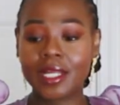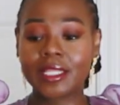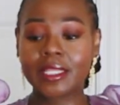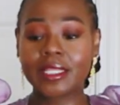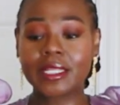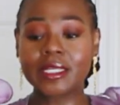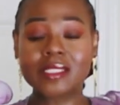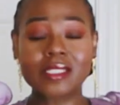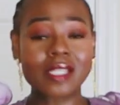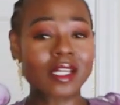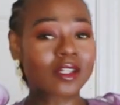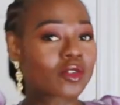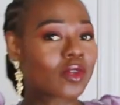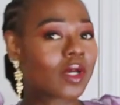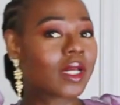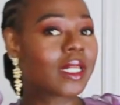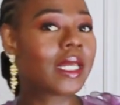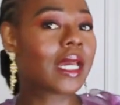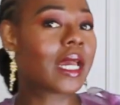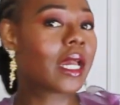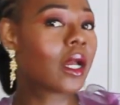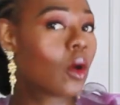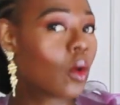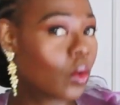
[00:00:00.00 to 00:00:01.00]
This actually
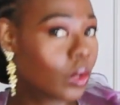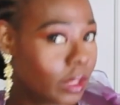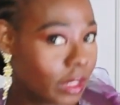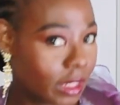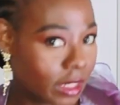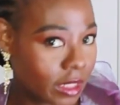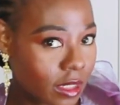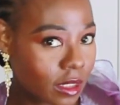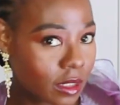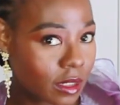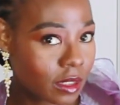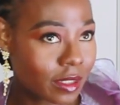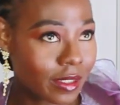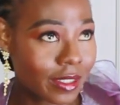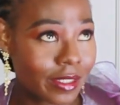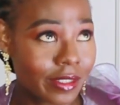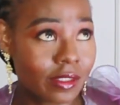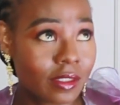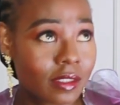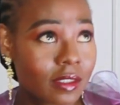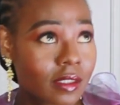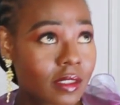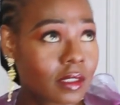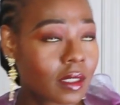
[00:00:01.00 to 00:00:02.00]
I own it
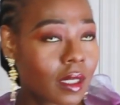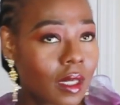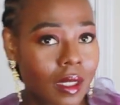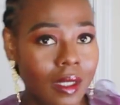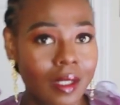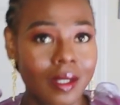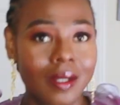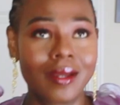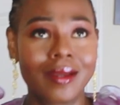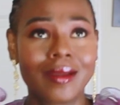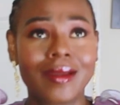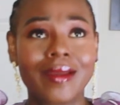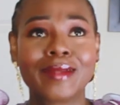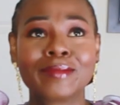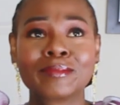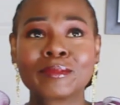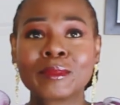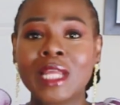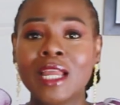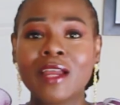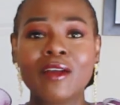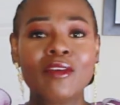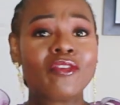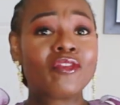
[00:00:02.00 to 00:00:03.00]
since
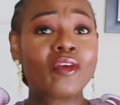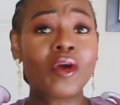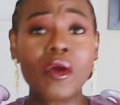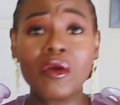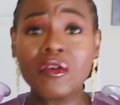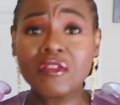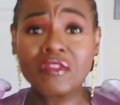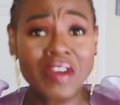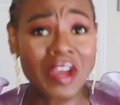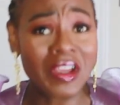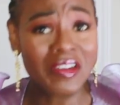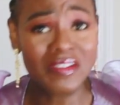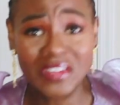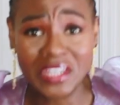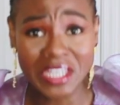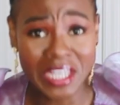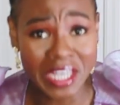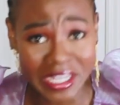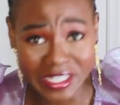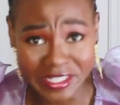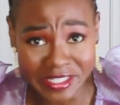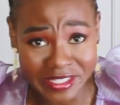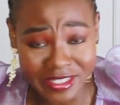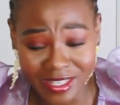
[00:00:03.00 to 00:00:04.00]
4 or 5
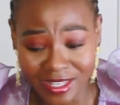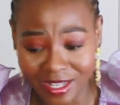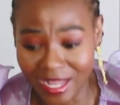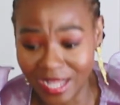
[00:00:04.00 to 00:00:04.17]
years.